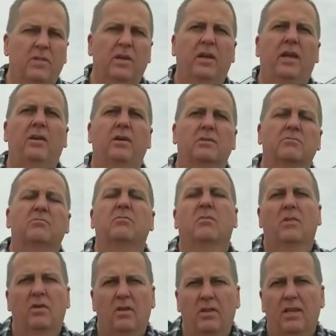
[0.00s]
Anyway,
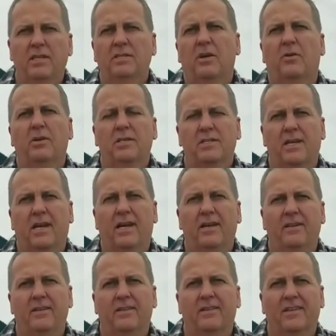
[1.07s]
let's go inside,
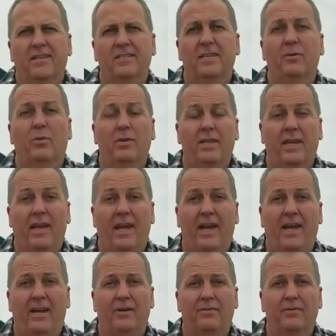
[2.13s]
let's see what they
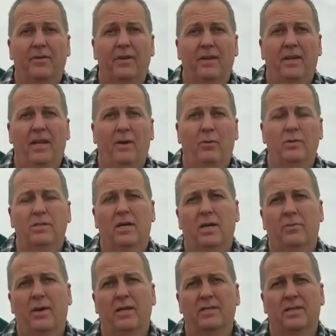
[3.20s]
have, and we'll talk
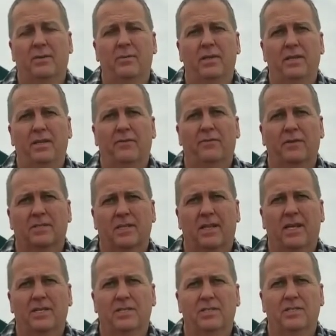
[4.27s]
about some of the different
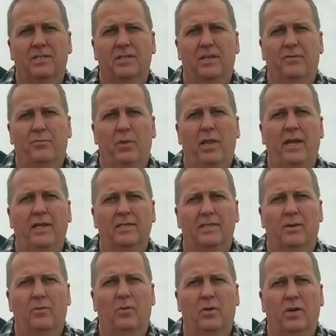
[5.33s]
selections of plants
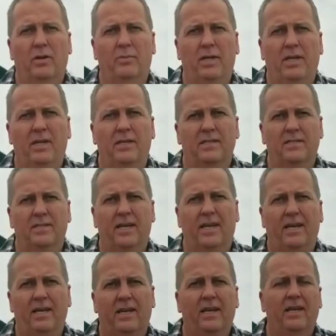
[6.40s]
that we're going to be getting
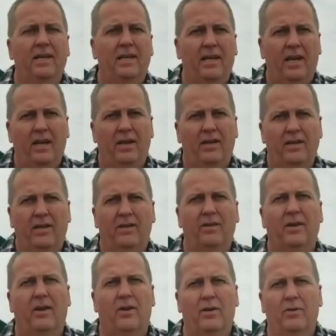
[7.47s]
today and getting
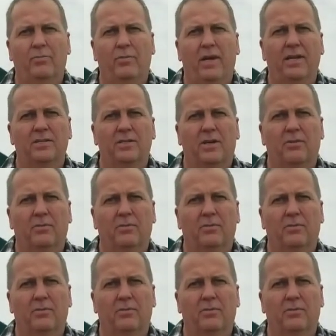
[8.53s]
our beds all